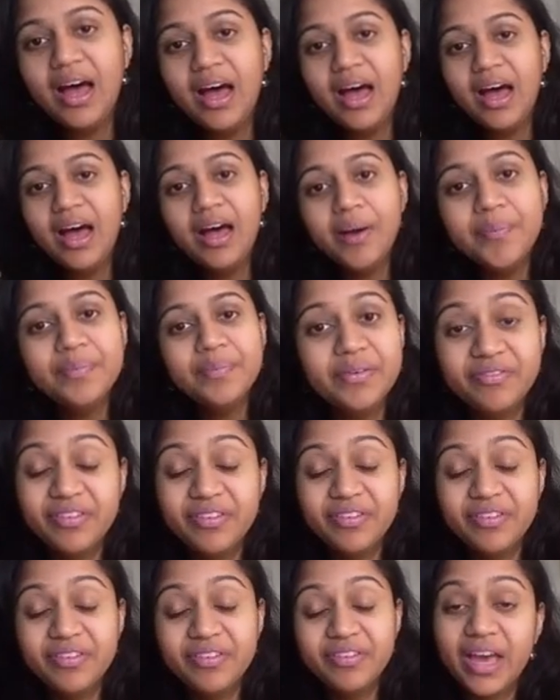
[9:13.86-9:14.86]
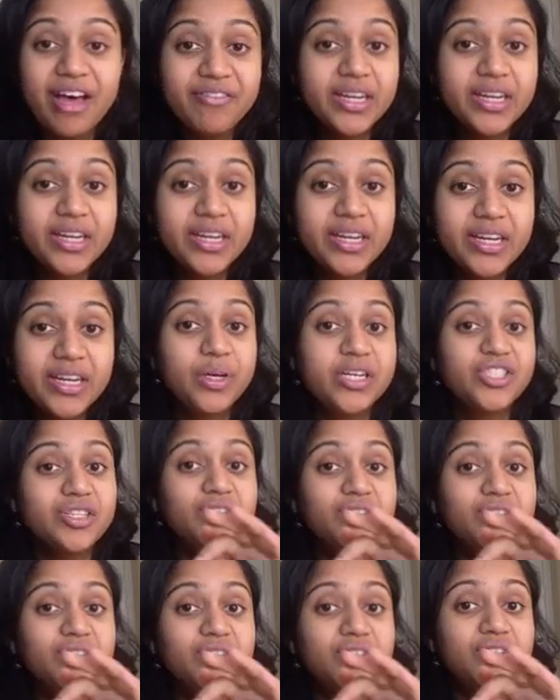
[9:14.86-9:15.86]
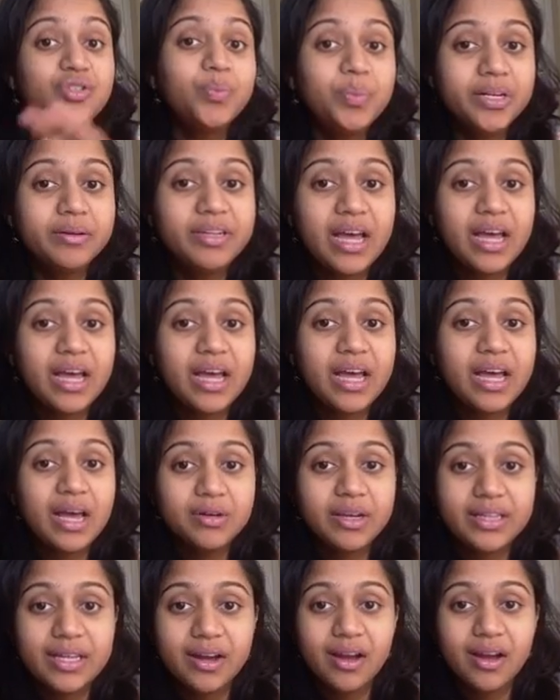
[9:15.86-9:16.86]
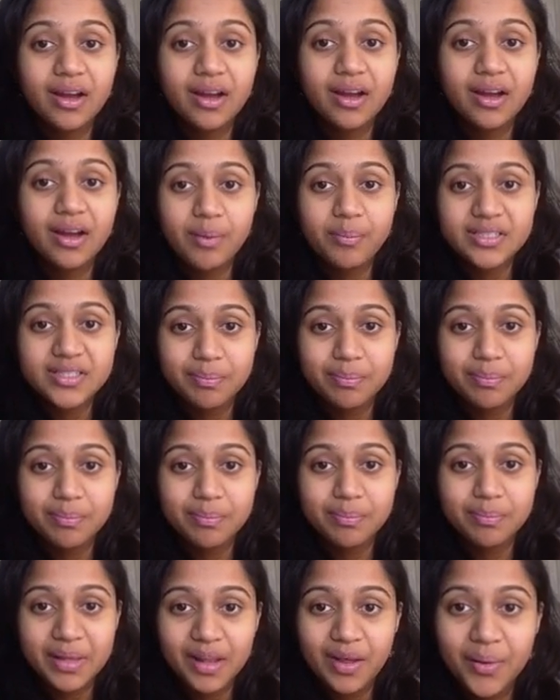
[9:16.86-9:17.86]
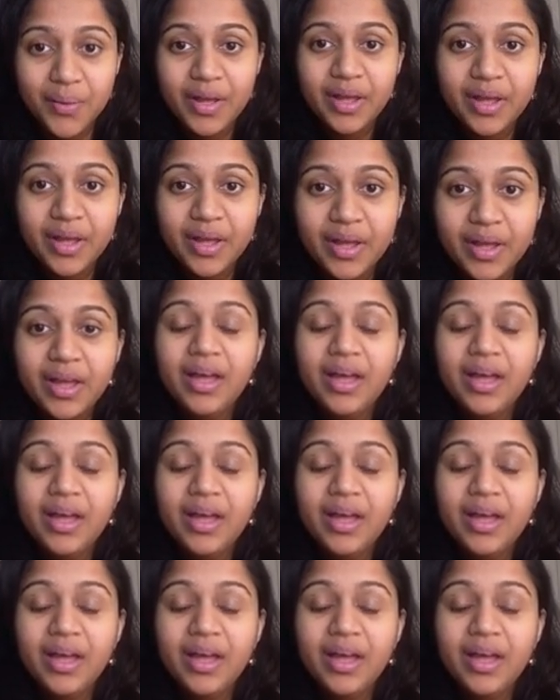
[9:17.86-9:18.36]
Now, if you have any questions, do put it down in the comments below.